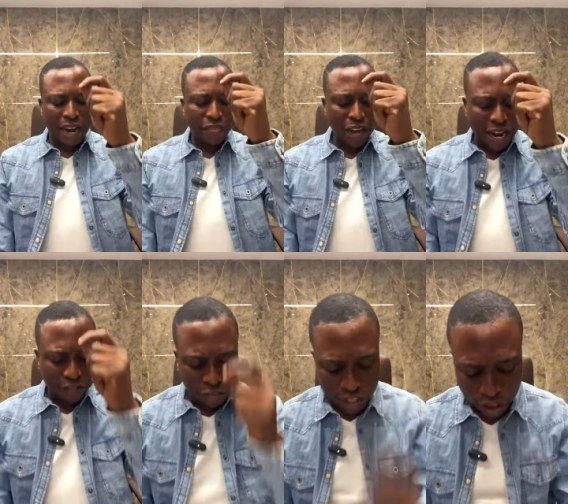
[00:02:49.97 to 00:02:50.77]
Father,
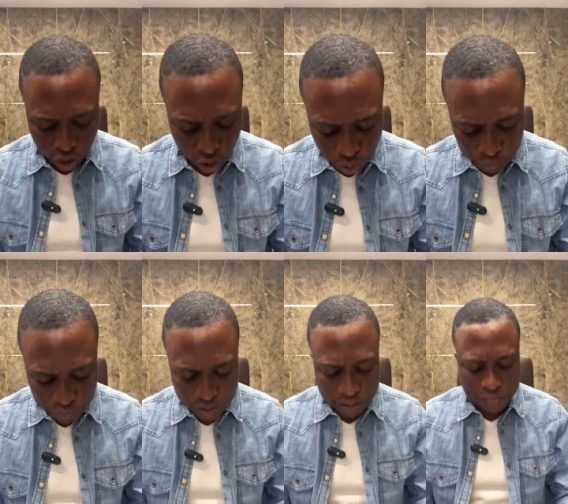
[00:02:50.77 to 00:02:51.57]
I thank
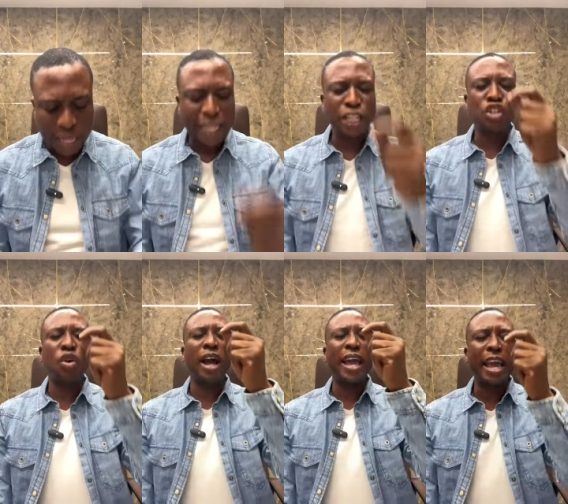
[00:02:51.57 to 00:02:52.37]
you that
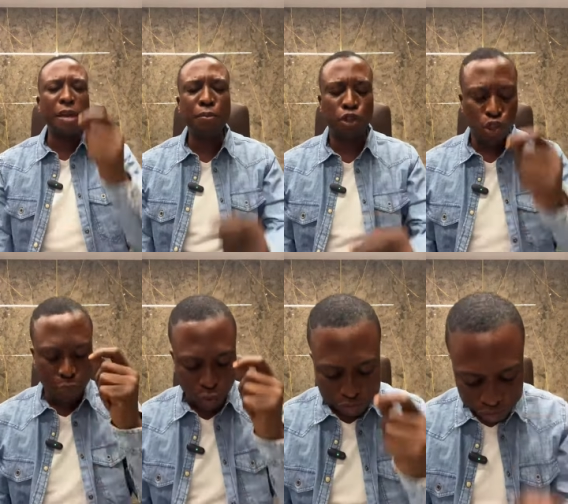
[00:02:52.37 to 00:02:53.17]
you are able
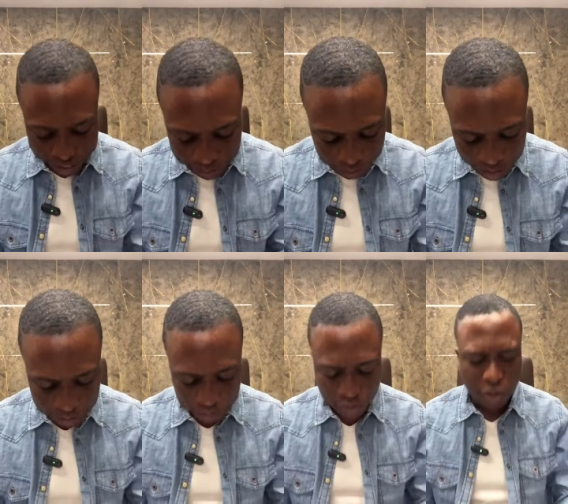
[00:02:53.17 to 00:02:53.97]
to provide
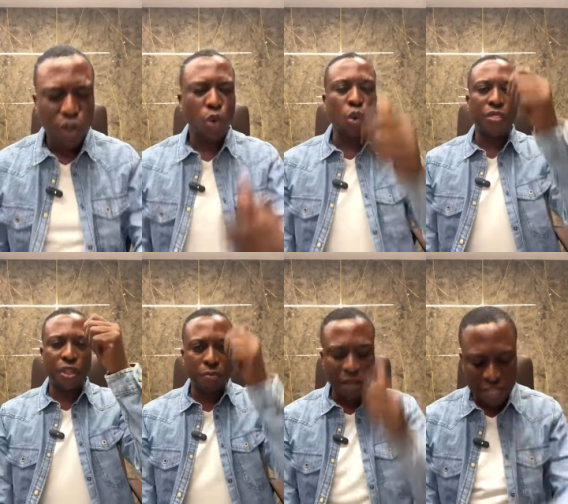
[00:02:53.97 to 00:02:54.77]
me
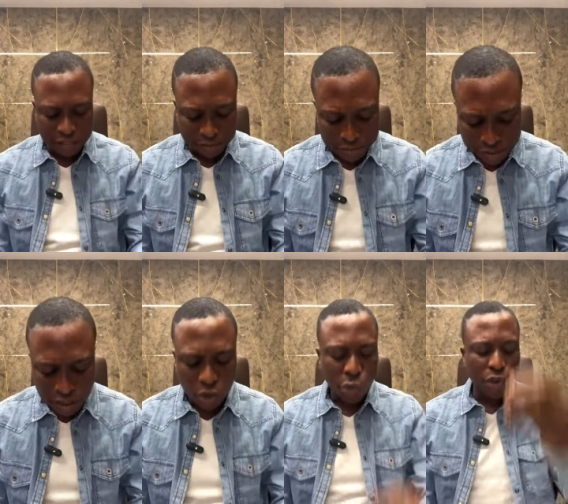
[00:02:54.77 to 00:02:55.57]
with the money,
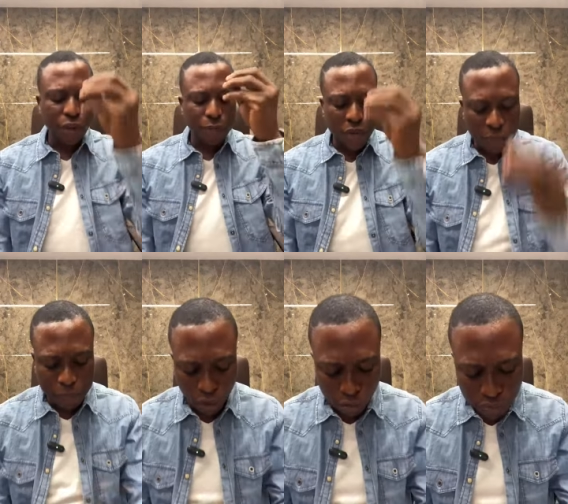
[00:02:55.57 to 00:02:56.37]
with the
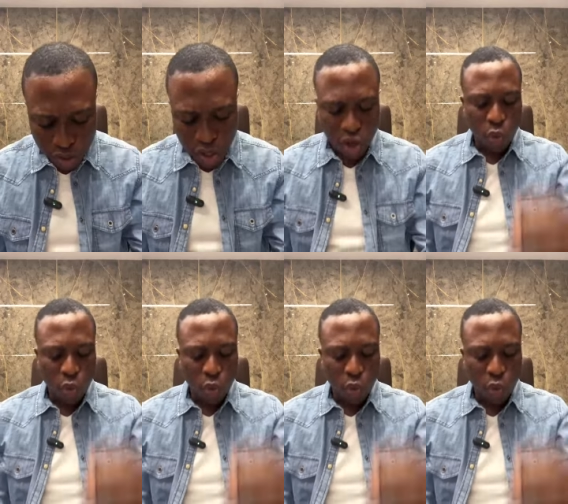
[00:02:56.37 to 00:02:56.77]
people,